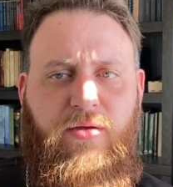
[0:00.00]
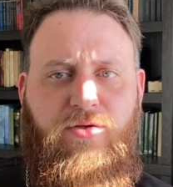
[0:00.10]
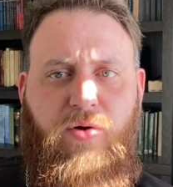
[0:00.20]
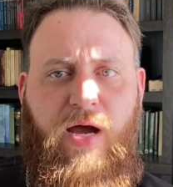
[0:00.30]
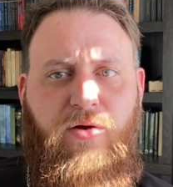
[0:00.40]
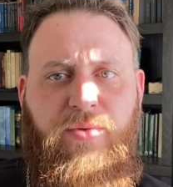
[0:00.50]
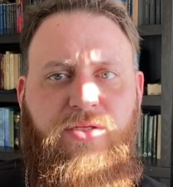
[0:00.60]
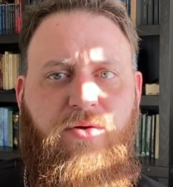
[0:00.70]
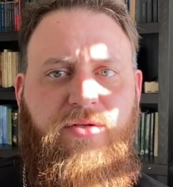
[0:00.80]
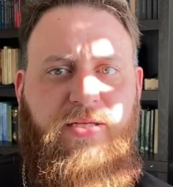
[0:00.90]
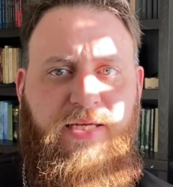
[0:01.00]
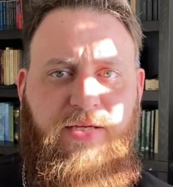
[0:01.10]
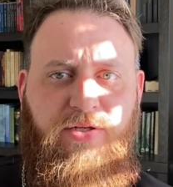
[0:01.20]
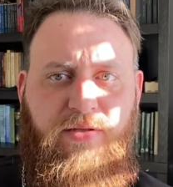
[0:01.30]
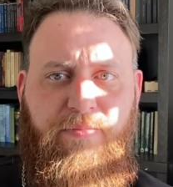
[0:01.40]
So how do we start
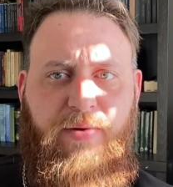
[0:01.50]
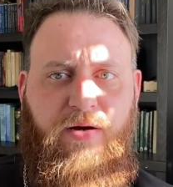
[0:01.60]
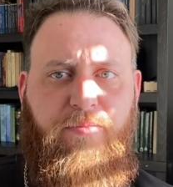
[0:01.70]
teaching them better?